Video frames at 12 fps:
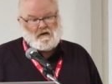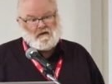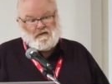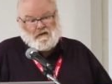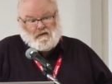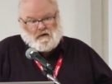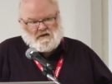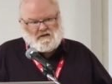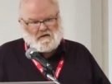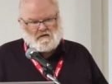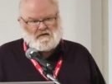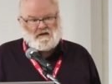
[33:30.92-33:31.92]
If they're very
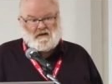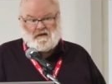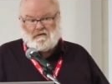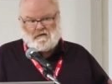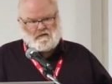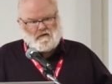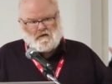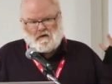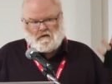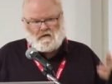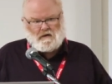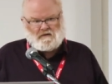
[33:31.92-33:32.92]
toxic, even if they're at
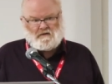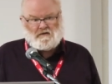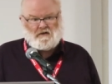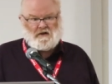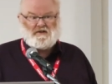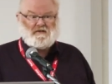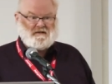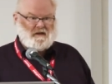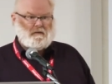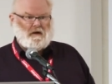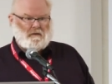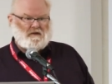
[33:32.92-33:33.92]
low concentrations, they
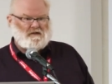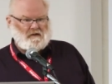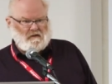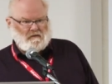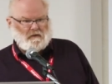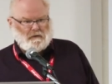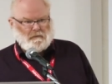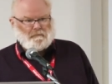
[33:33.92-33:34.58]
may be significant.